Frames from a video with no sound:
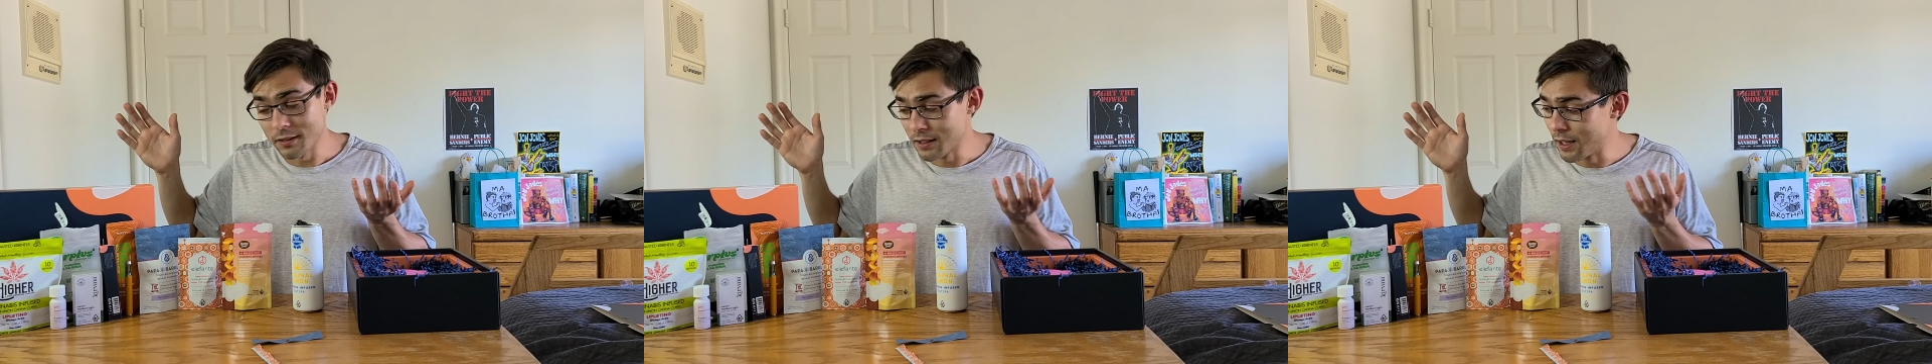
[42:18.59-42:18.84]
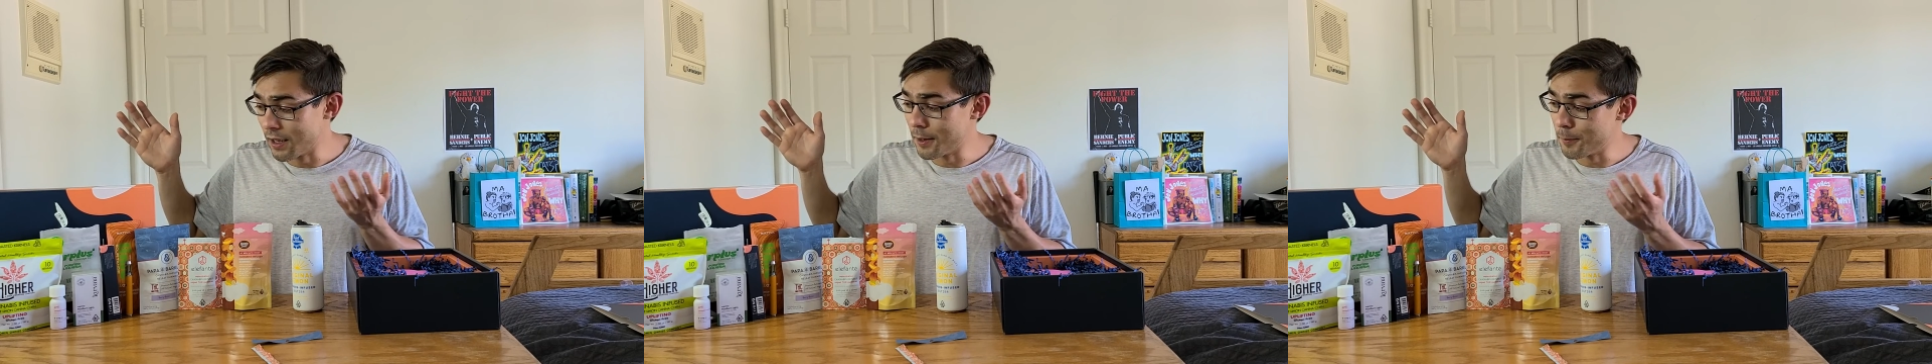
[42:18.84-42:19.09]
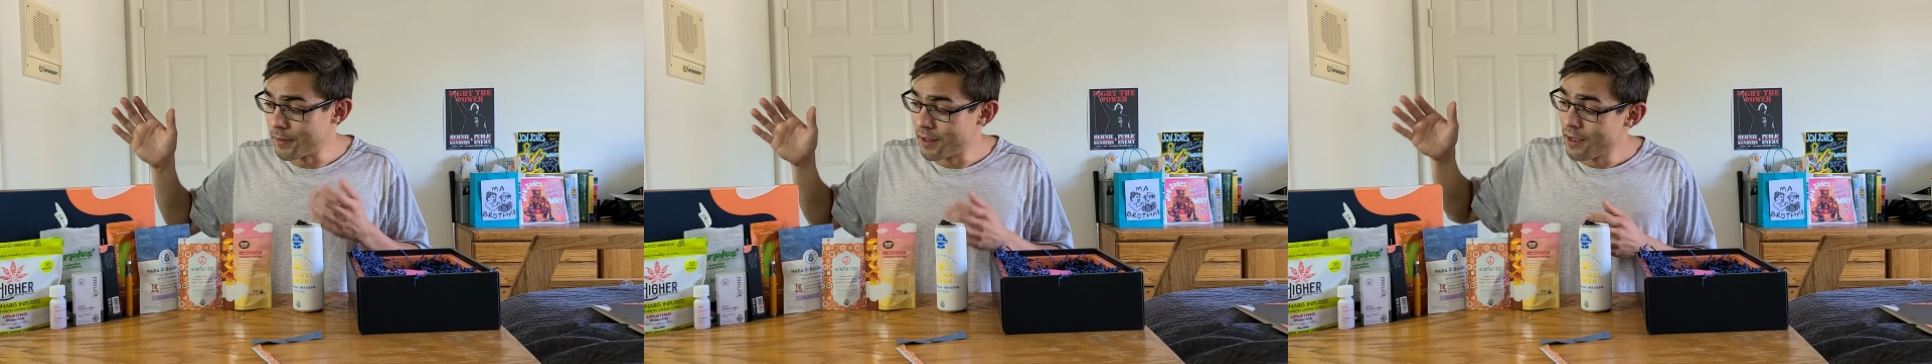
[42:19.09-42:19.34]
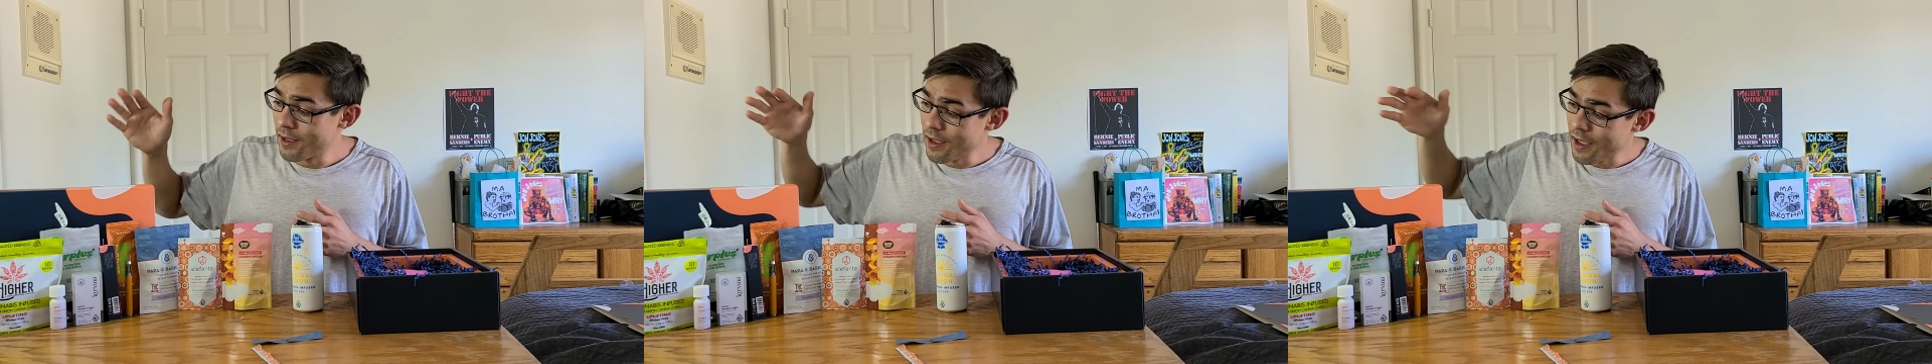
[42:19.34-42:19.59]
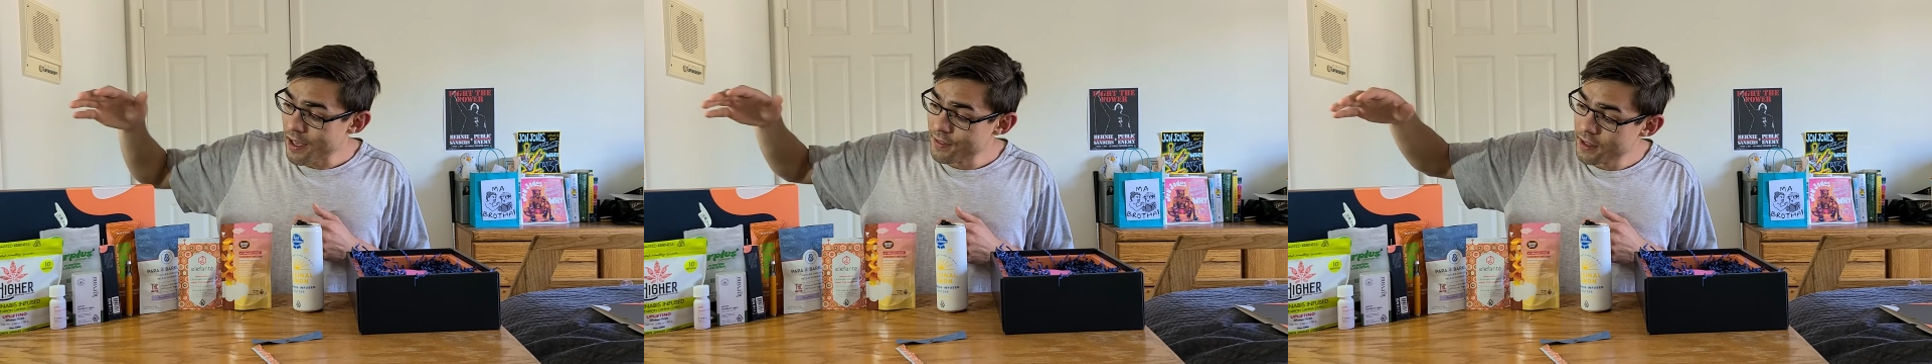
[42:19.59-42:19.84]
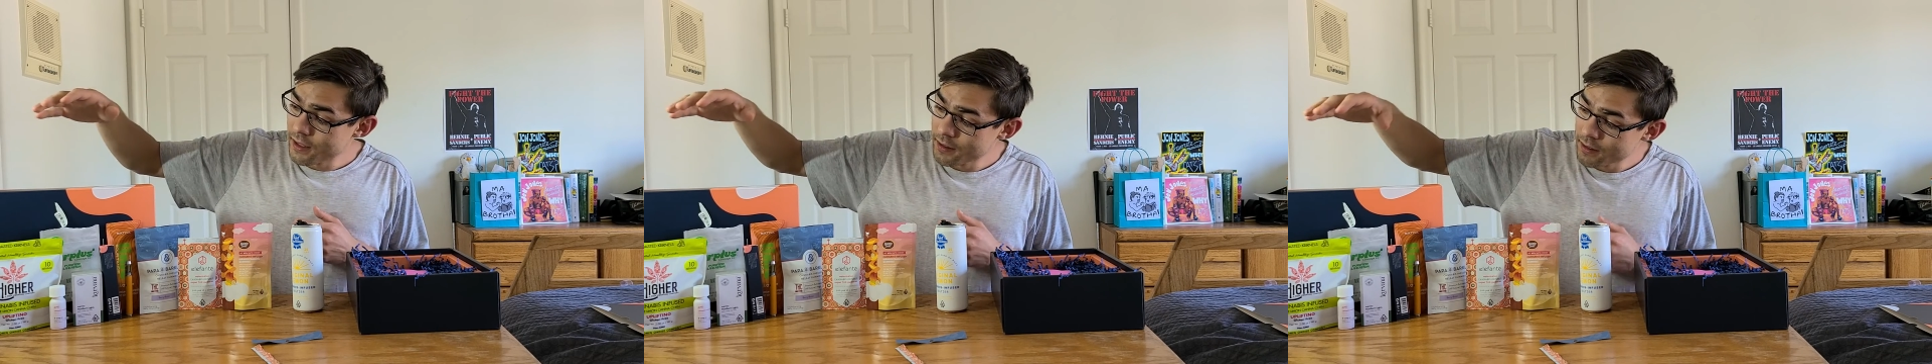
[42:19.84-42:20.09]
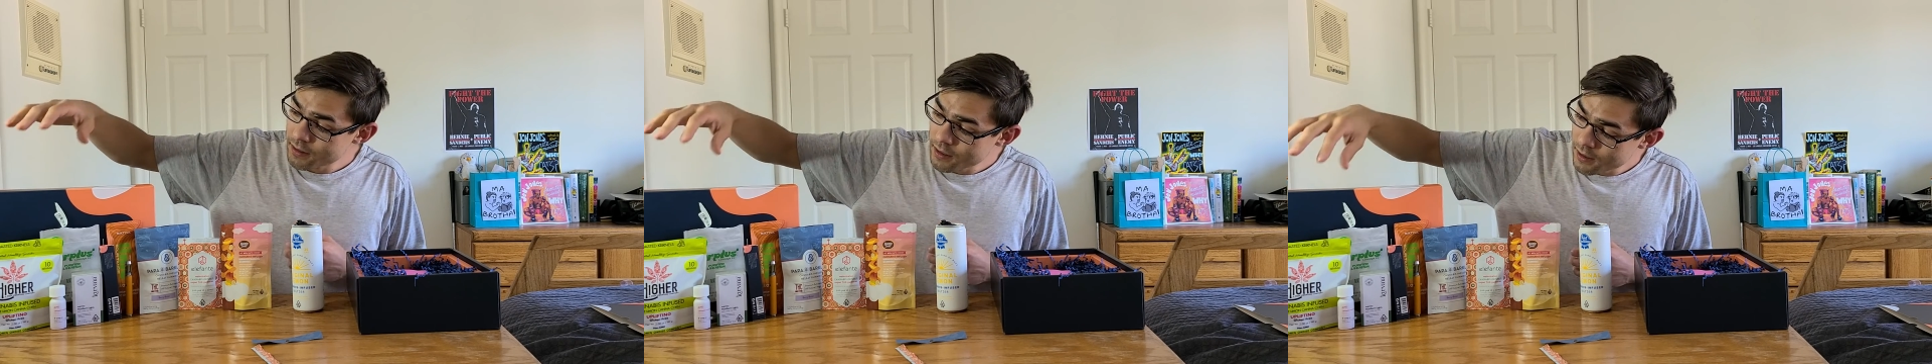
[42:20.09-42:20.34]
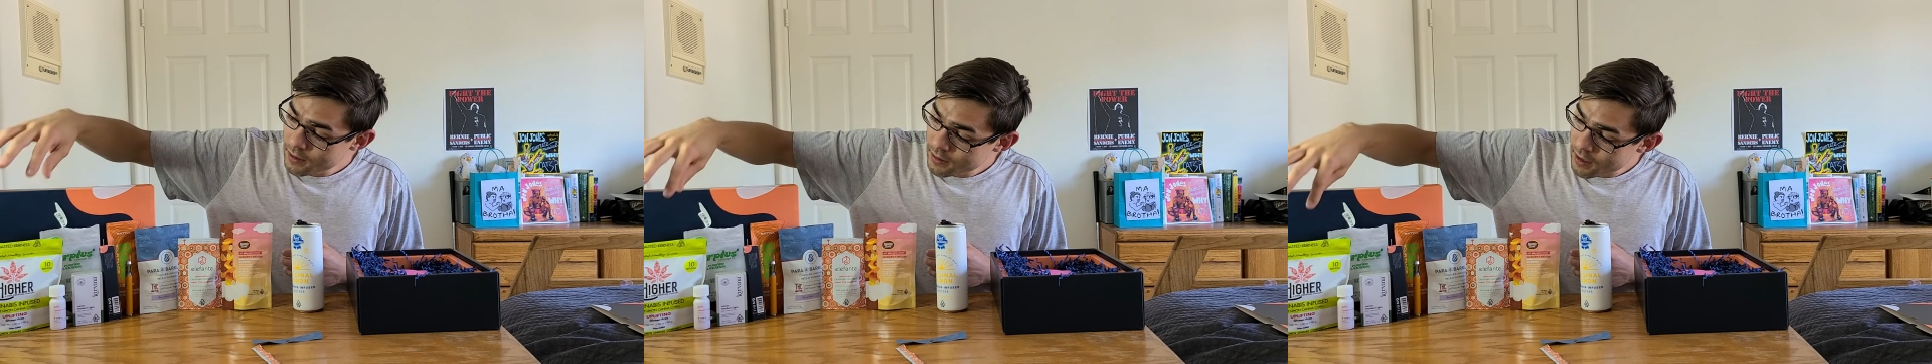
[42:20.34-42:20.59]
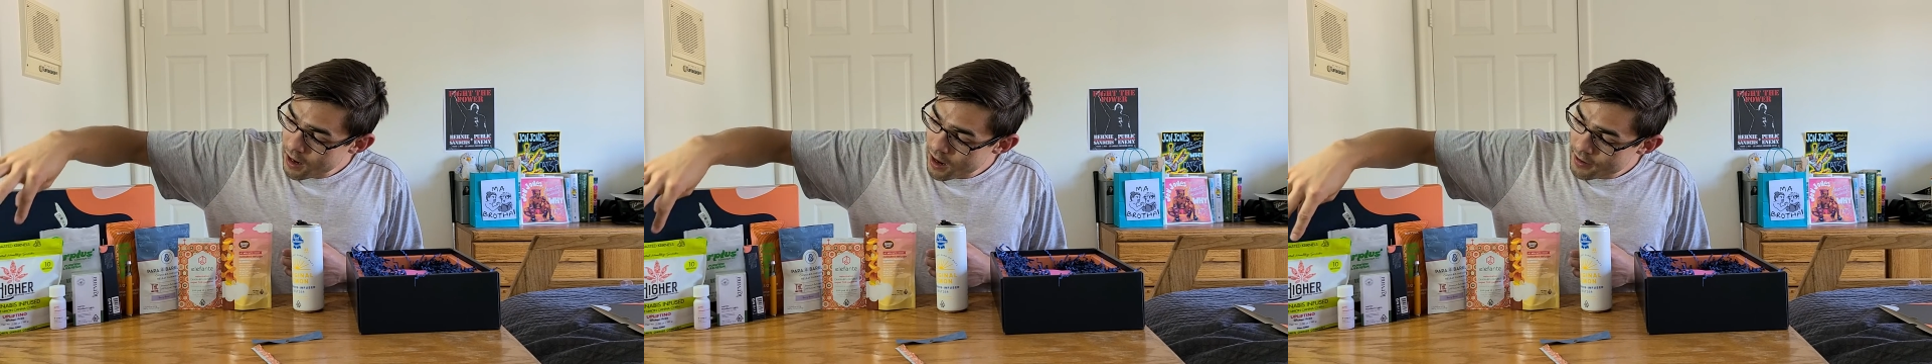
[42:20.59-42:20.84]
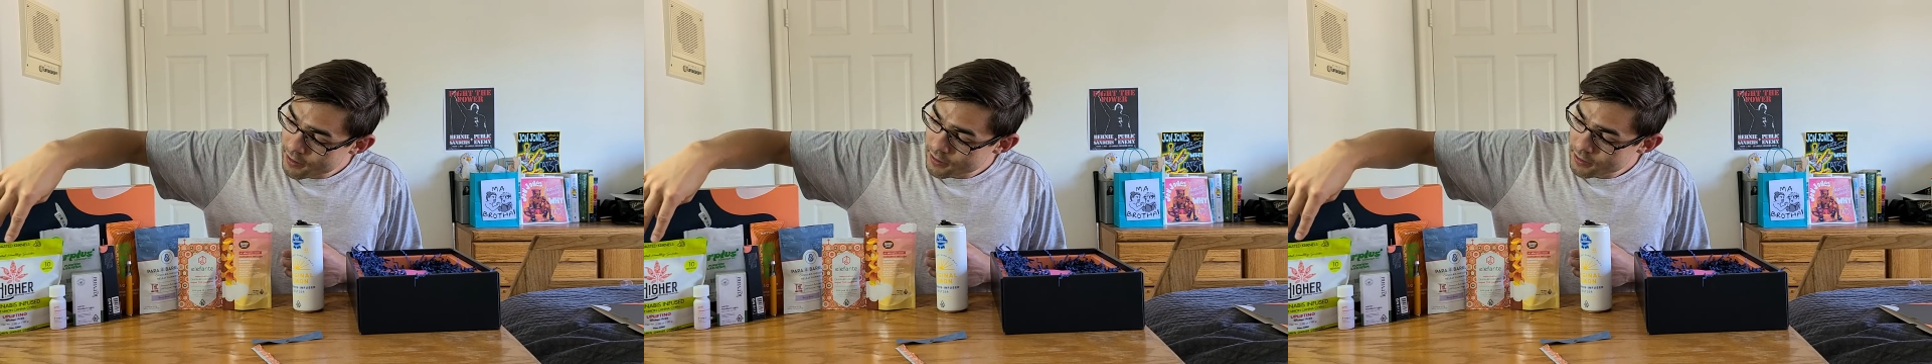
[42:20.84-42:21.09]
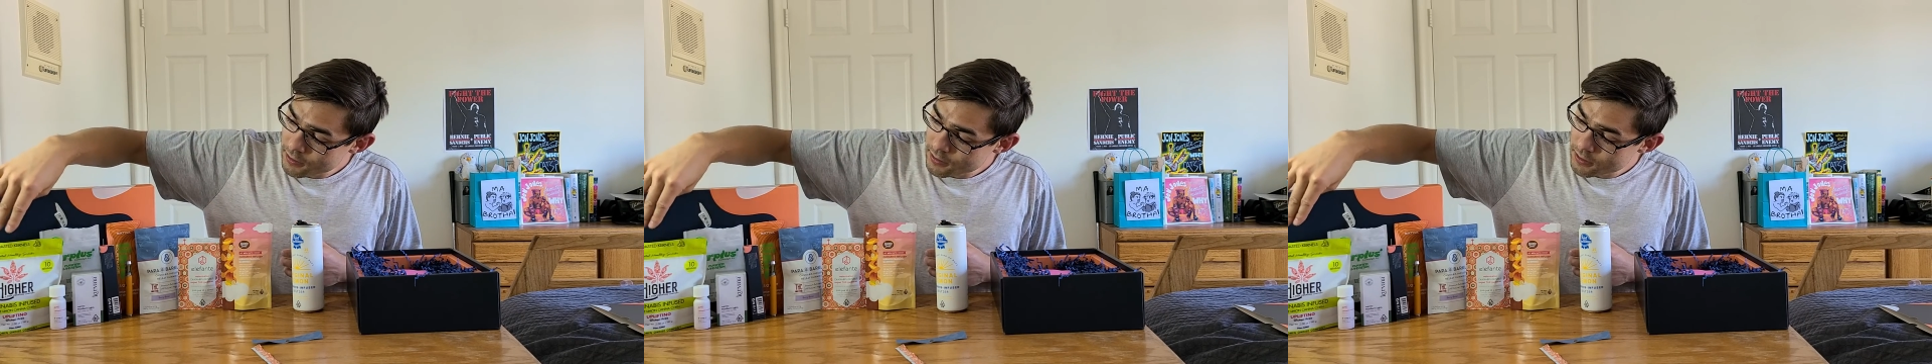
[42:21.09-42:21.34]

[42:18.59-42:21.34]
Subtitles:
and then higher